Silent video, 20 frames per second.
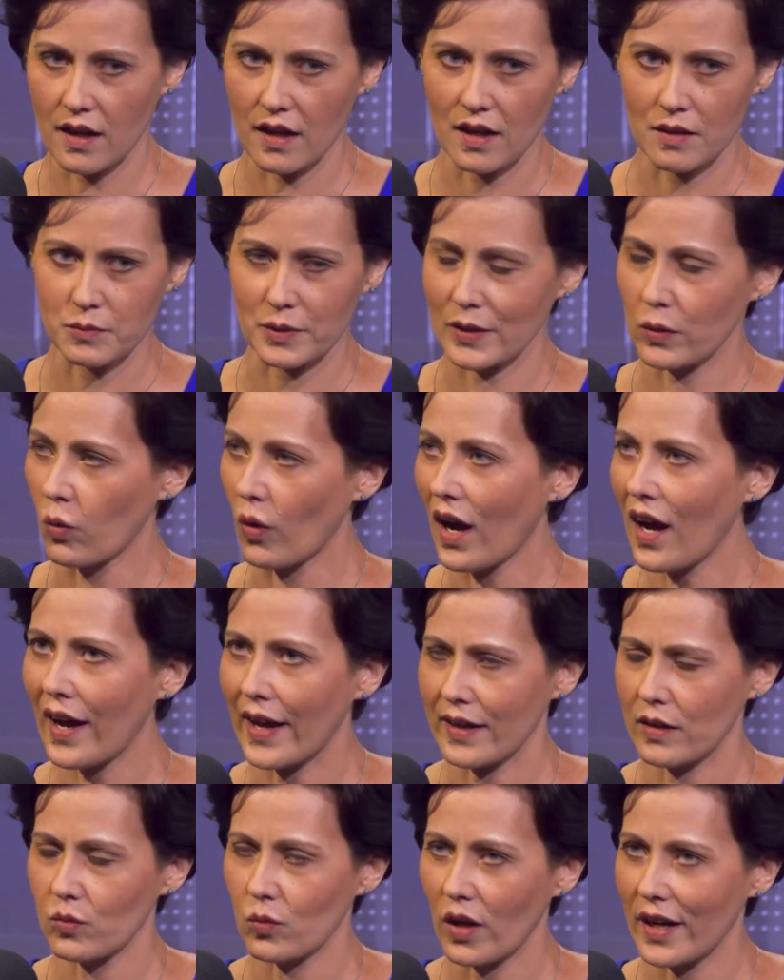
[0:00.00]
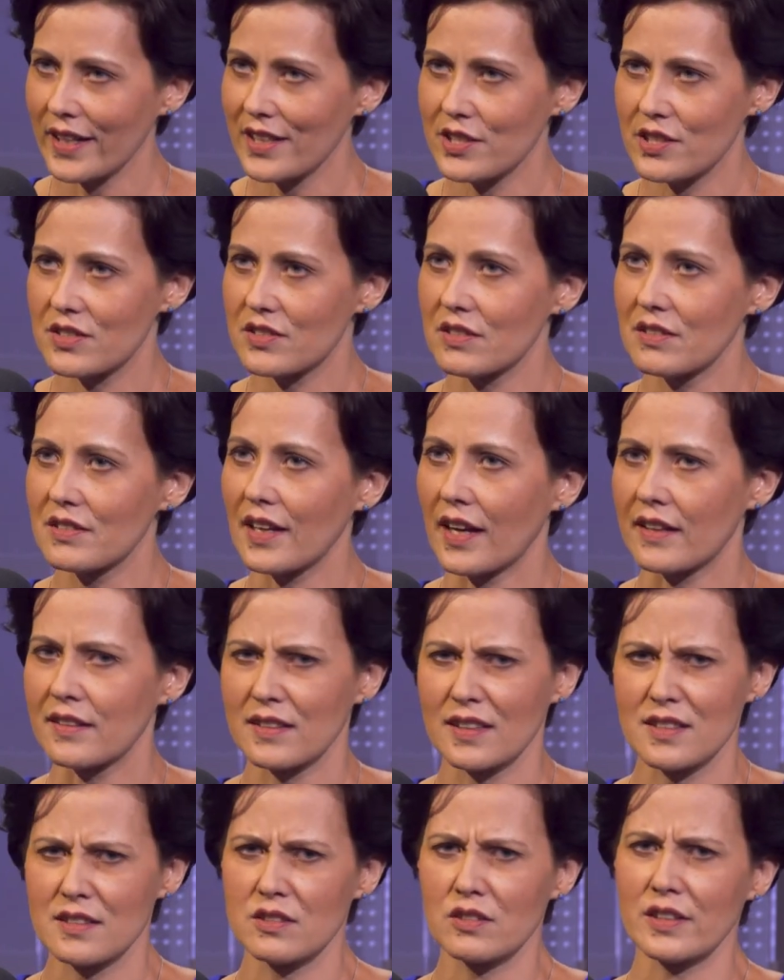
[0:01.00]
I'm like, why? Why did you do
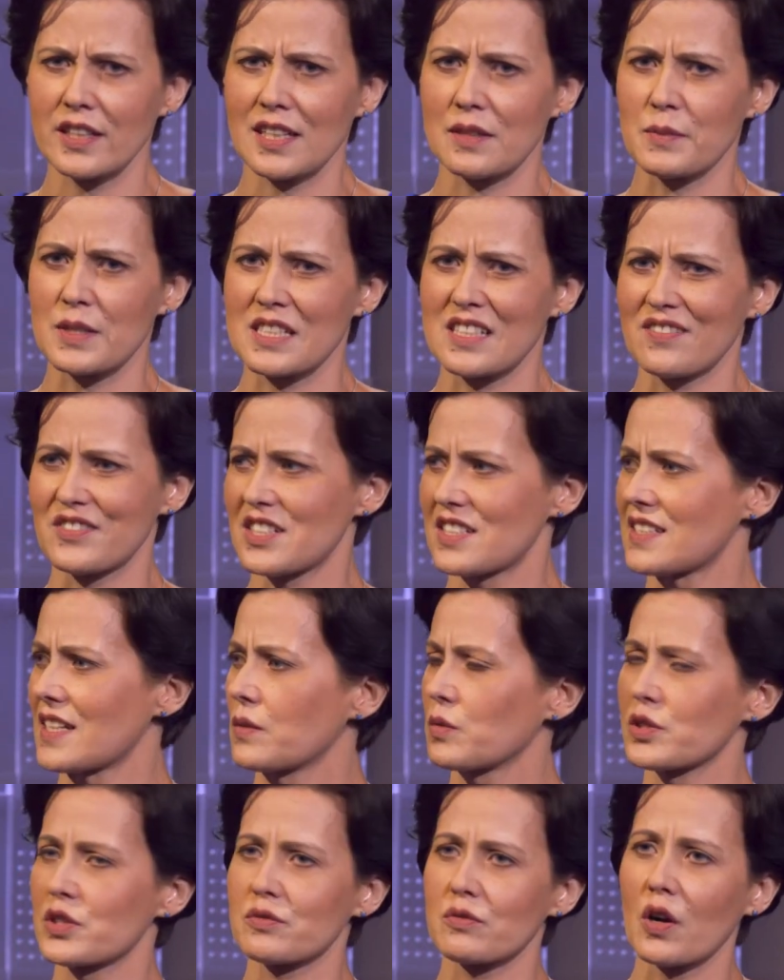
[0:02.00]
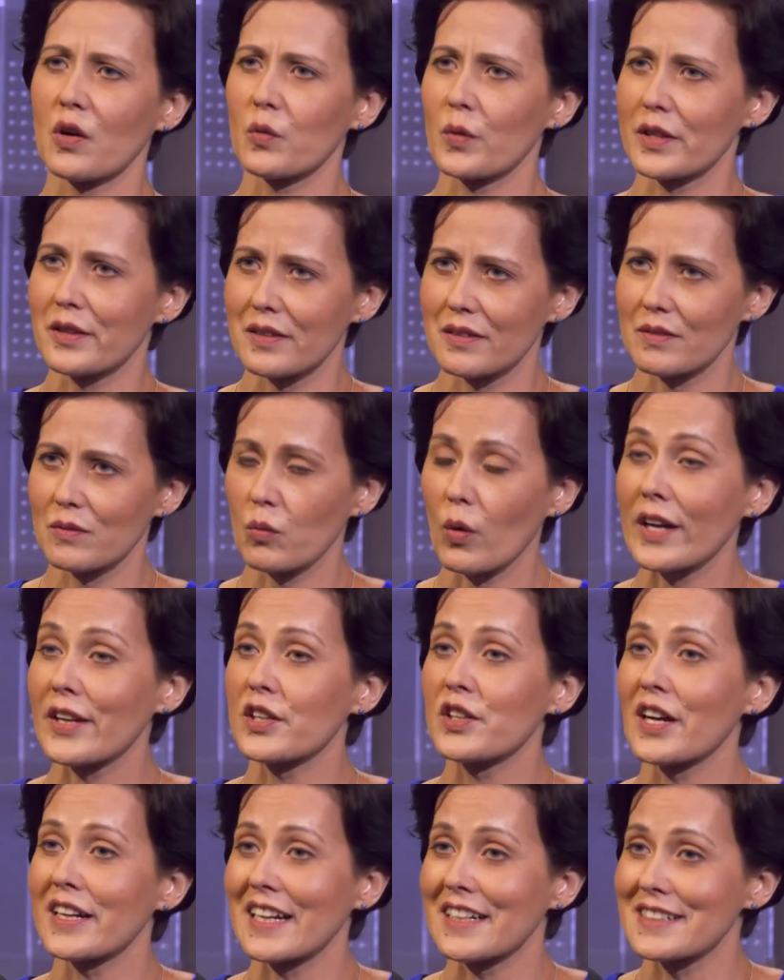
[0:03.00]
that? He's looking at me as if to say, what's wrong with, why
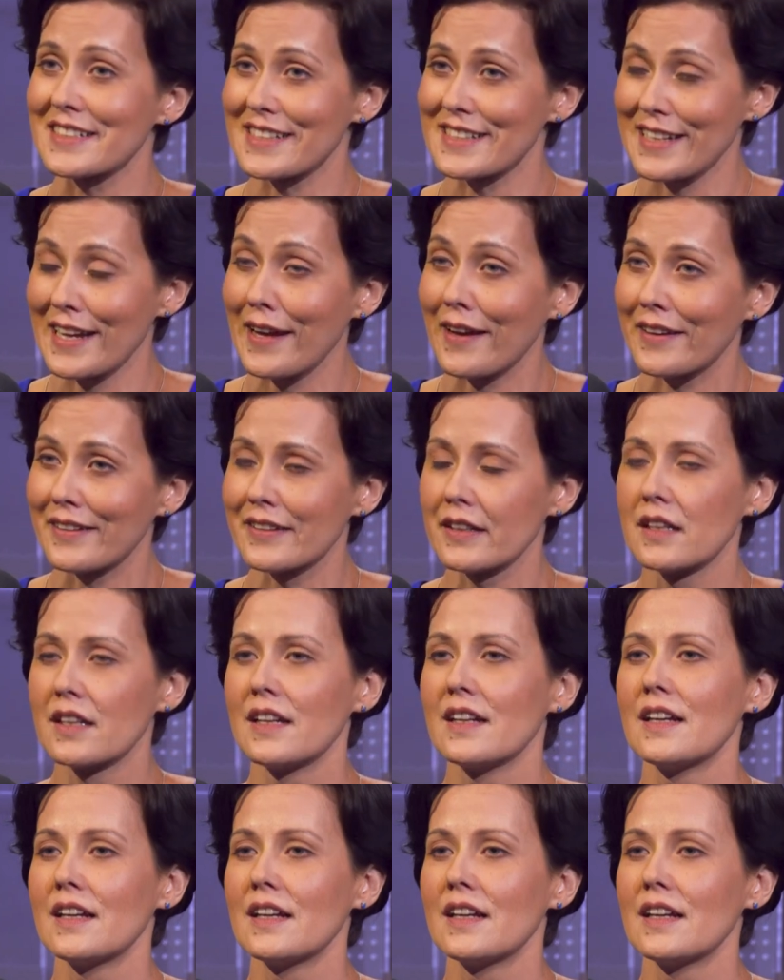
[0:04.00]
don't I understand?